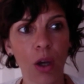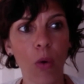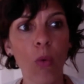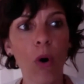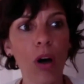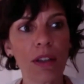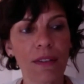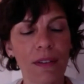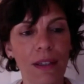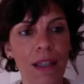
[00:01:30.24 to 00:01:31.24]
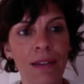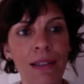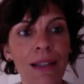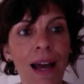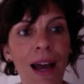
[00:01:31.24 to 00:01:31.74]
What
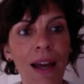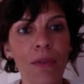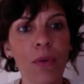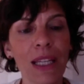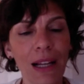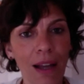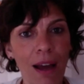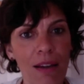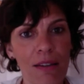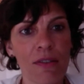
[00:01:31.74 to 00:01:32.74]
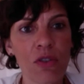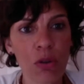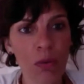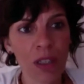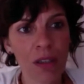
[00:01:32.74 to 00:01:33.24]
did I realize
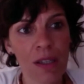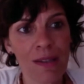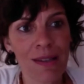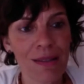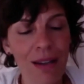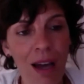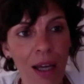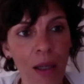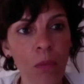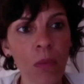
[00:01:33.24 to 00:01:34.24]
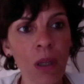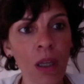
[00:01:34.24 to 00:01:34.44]
during this time,